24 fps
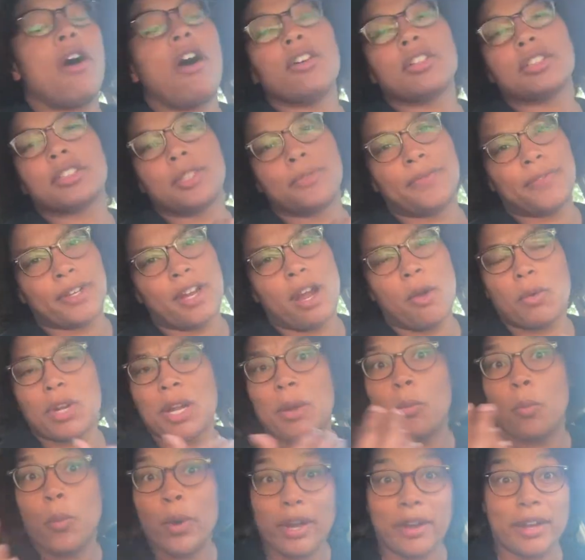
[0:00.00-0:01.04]
also figure out what
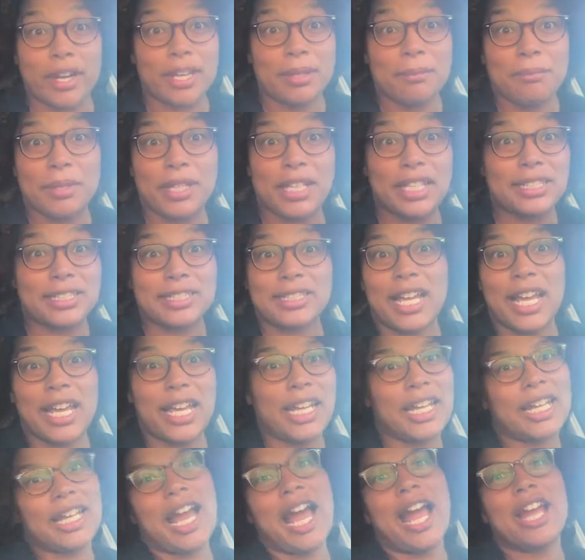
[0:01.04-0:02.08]
I'm wearing because
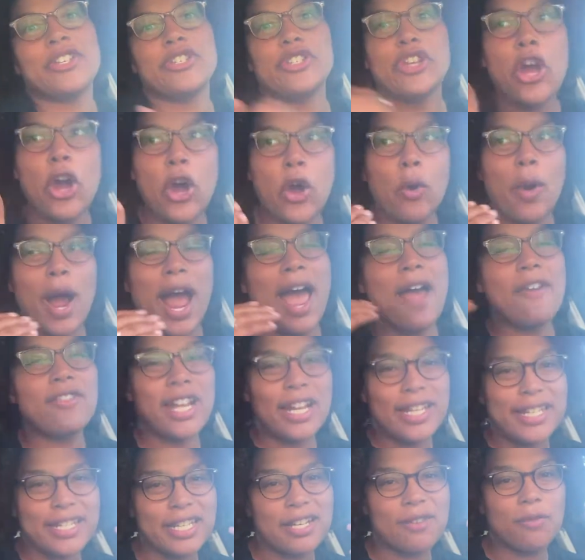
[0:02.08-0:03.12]
like, I know I have an
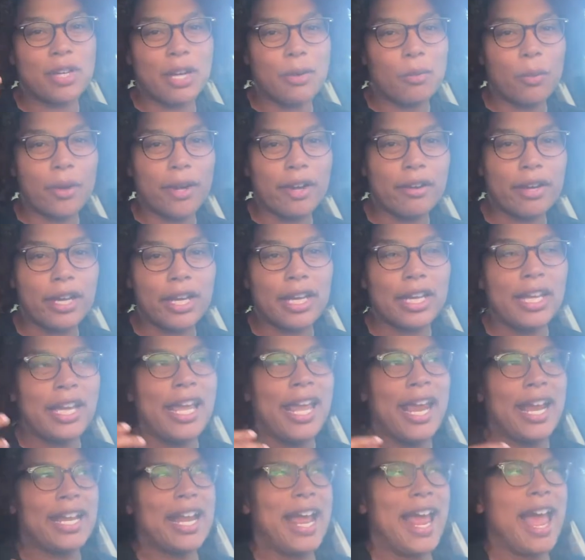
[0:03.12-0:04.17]
idea what I'm wearing
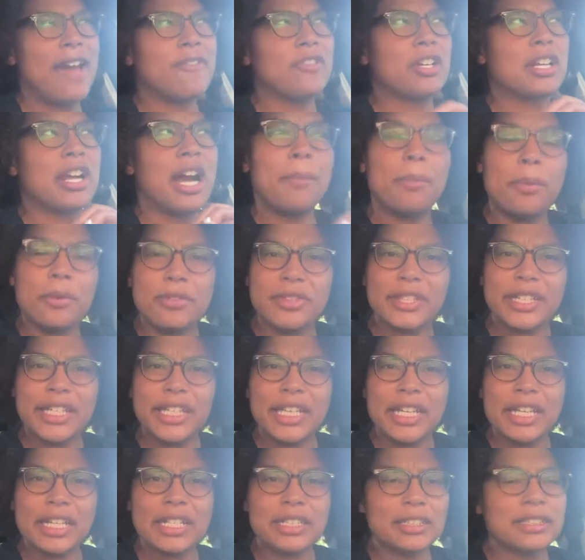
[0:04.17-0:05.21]
and I have a couple
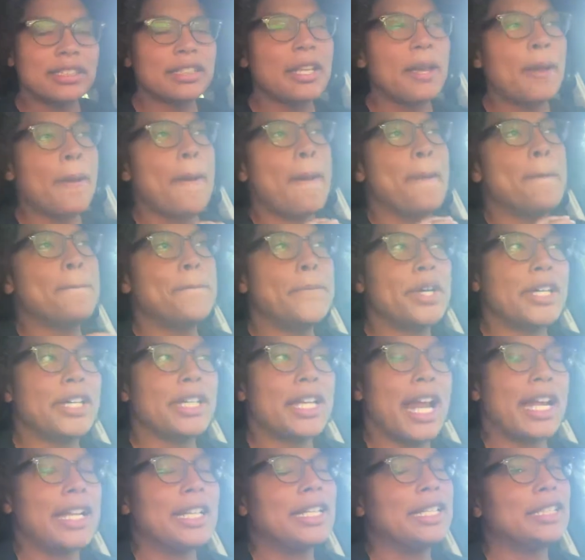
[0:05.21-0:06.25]
things,
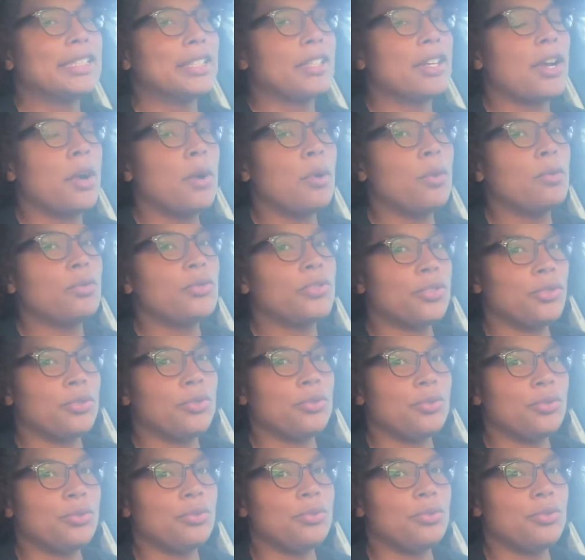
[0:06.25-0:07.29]
but I need to go
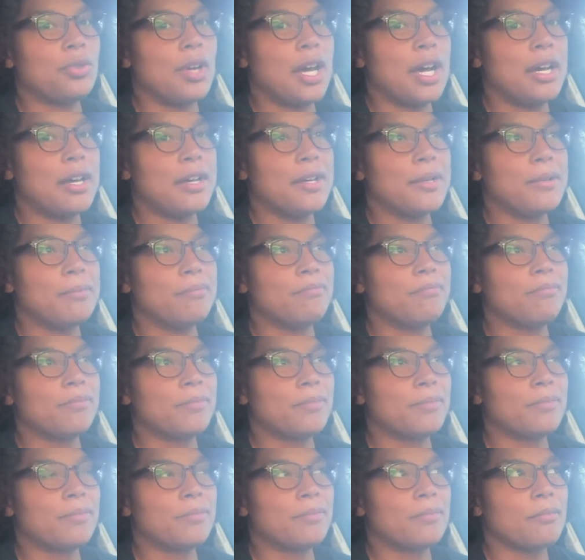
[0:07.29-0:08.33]
to um,
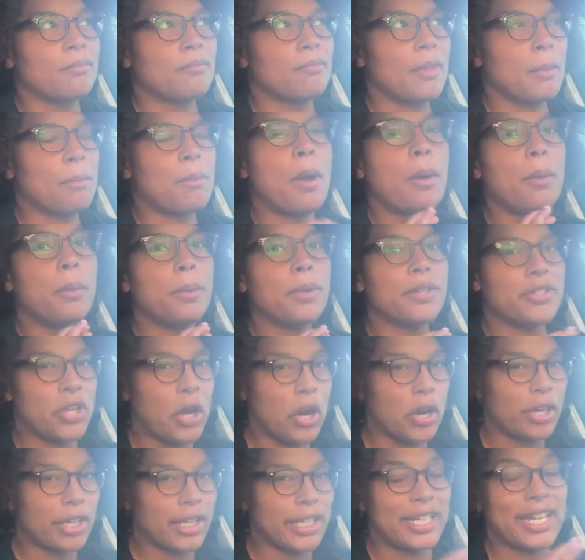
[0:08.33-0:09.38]
probably
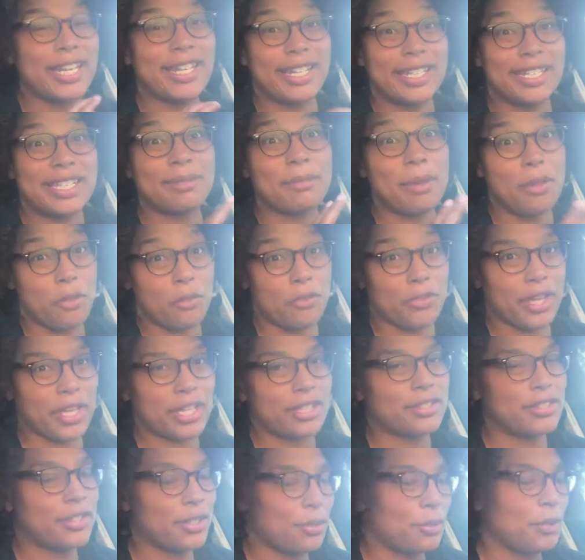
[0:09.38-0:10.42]
Target and get some other
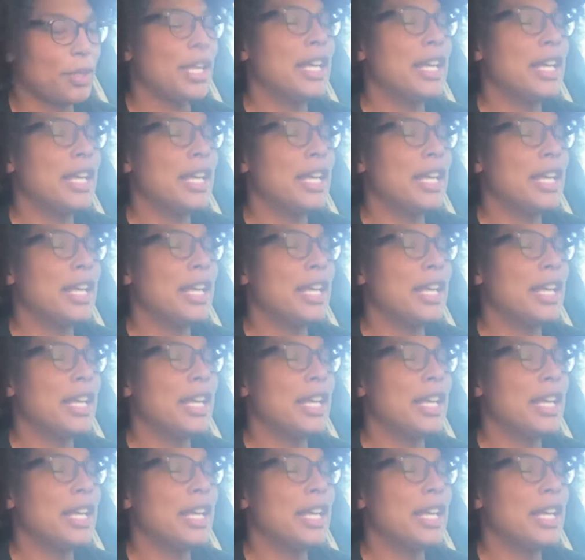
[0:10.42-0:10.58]
things too.